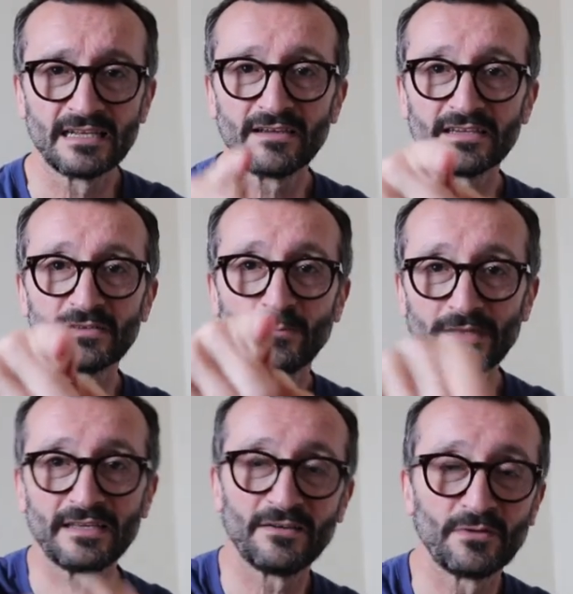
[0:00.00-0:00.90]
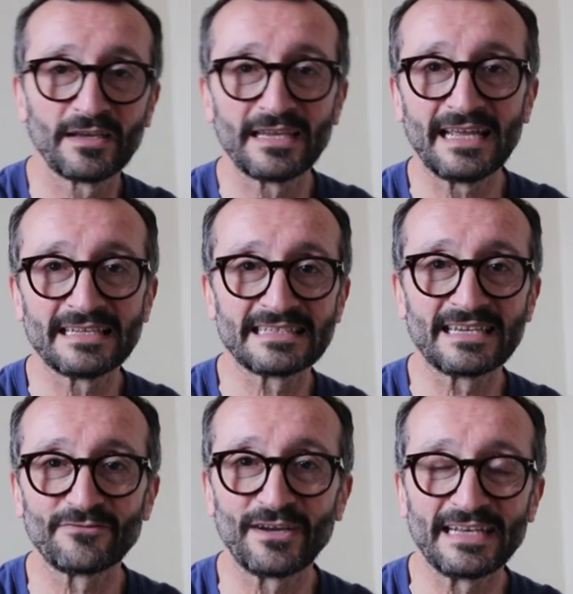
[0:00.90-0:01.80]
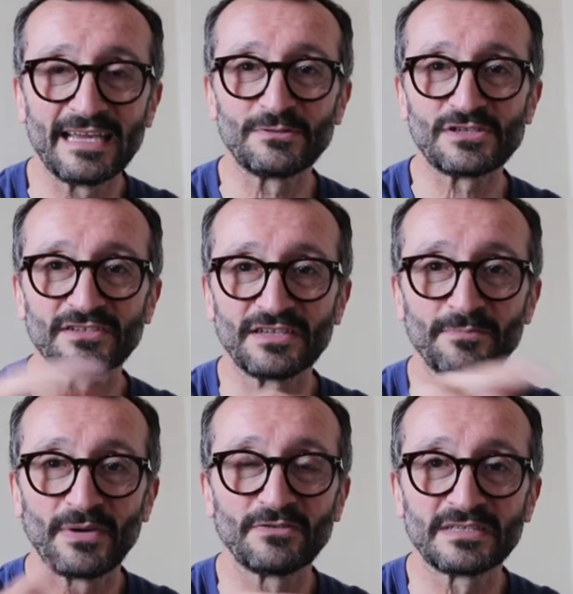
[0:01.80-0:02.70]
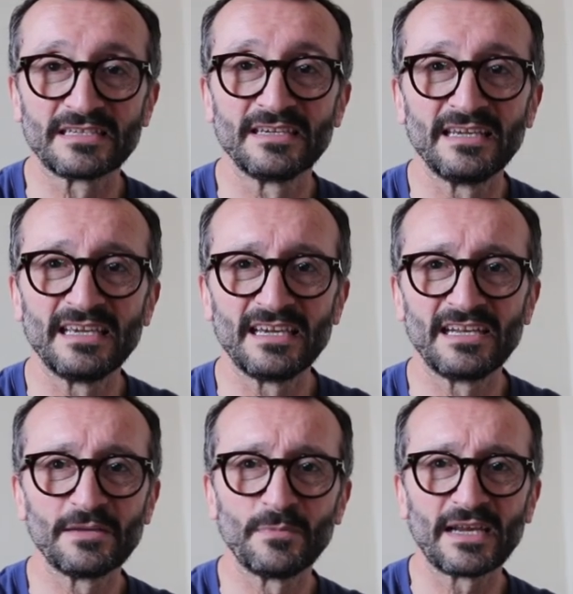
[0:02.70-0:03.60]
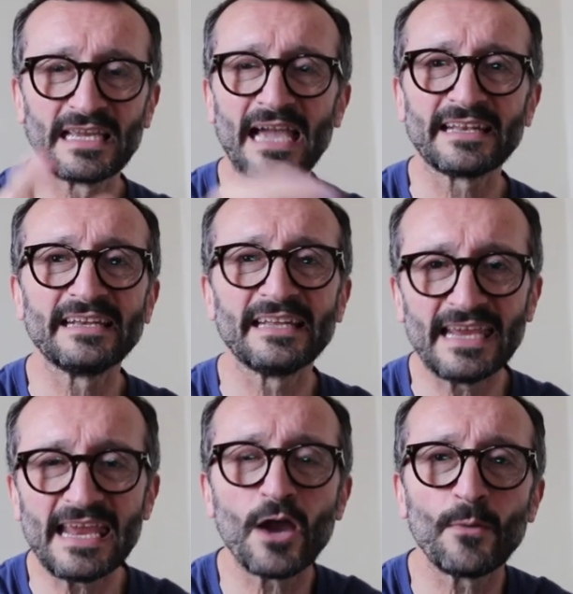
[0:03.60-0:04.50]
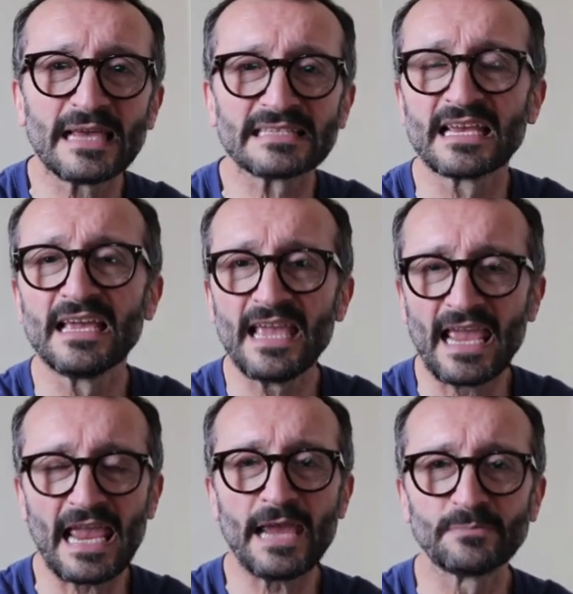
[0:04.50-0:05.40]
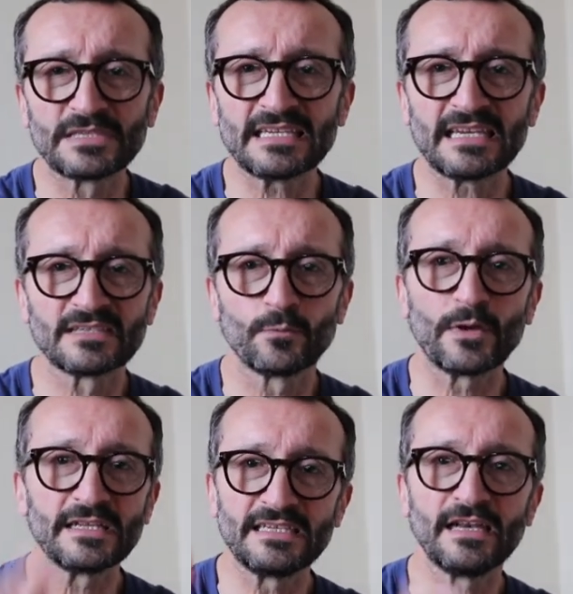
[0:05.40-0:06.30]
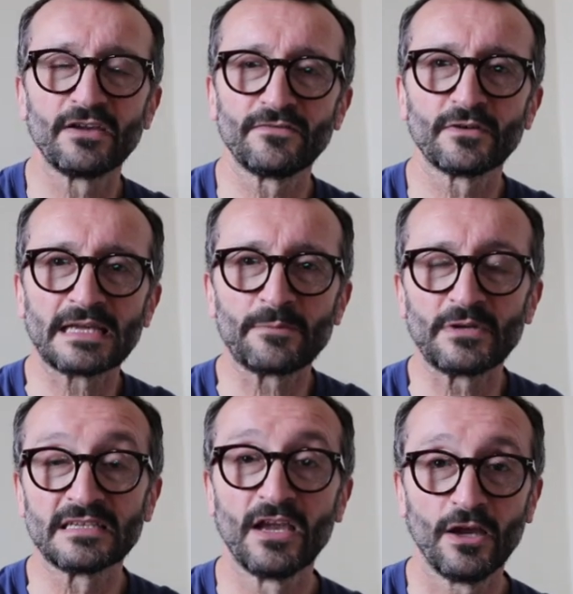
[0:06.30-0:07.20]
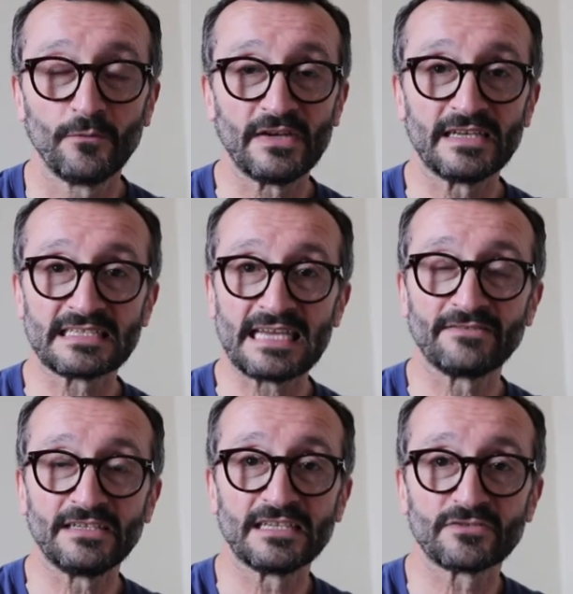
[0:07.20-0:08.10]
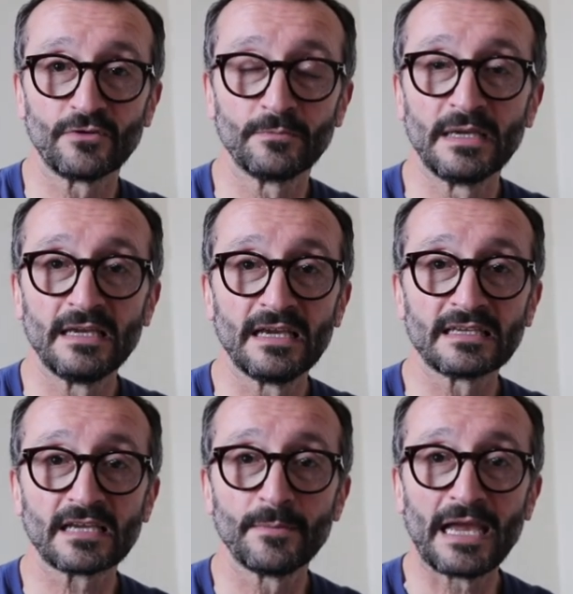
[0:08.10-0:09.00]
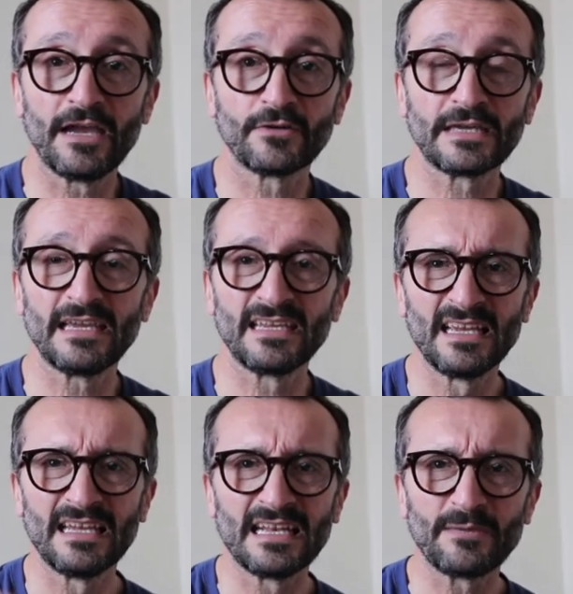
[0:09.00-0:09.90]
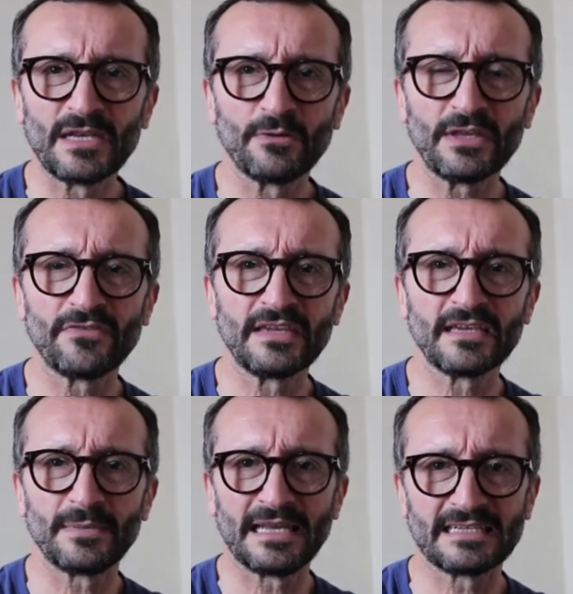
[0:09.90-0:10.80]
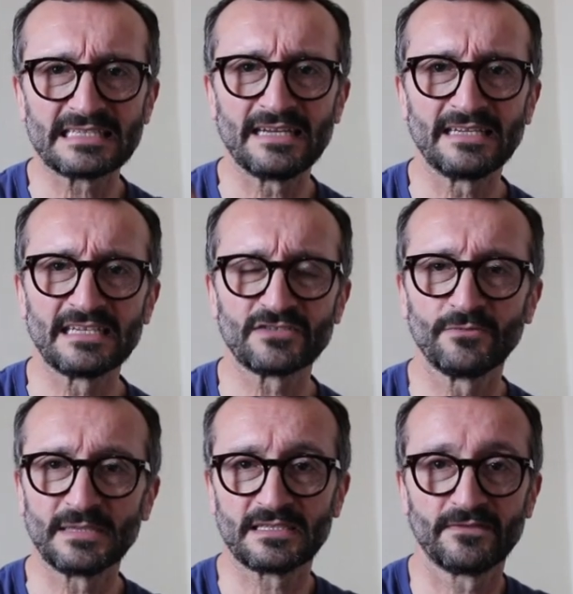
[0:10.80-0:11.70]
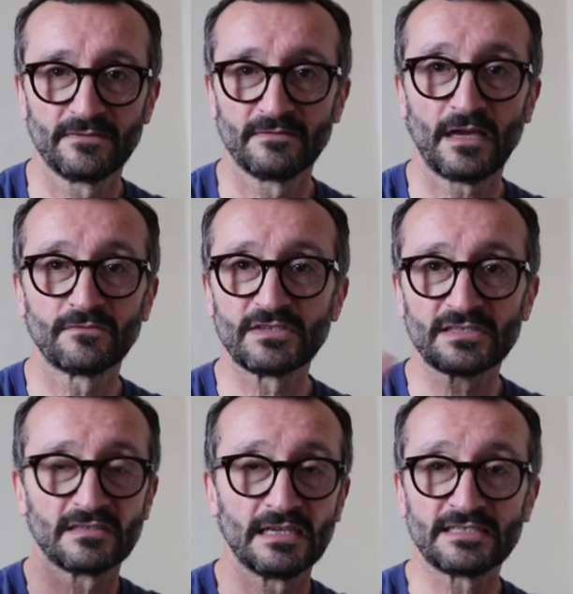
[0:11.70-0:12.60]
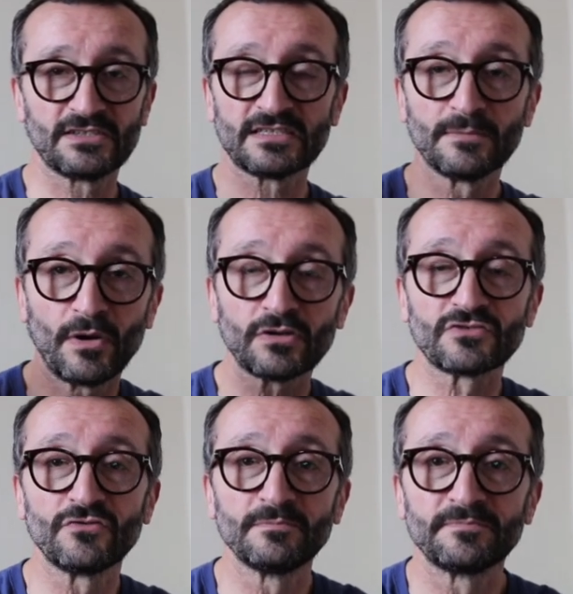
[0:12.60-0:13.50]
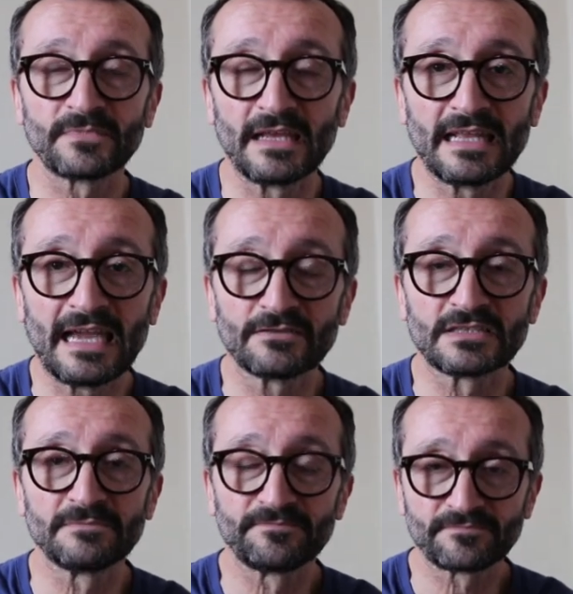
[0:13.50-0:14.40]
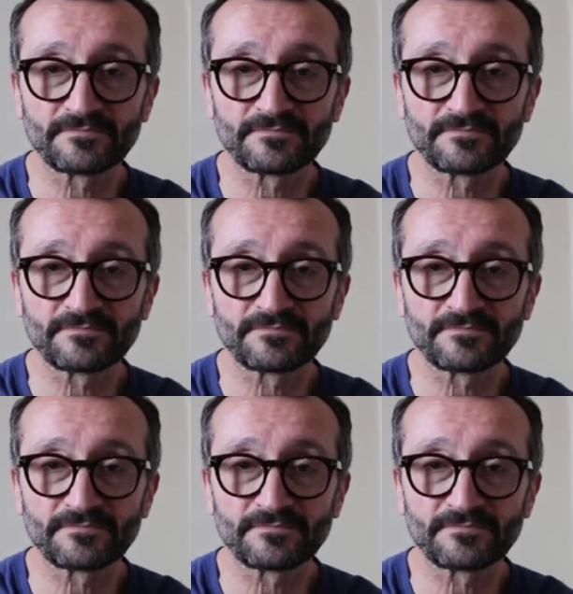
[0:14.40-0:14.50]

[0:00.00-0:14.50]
like the one that we're looking at right now, which I've done a post earlier, my Canon EOS M6. What a delightful camera is. Hopefully the sound in this room has come out okay. Let me know what you think about the sound in this room. It's just a box room in the house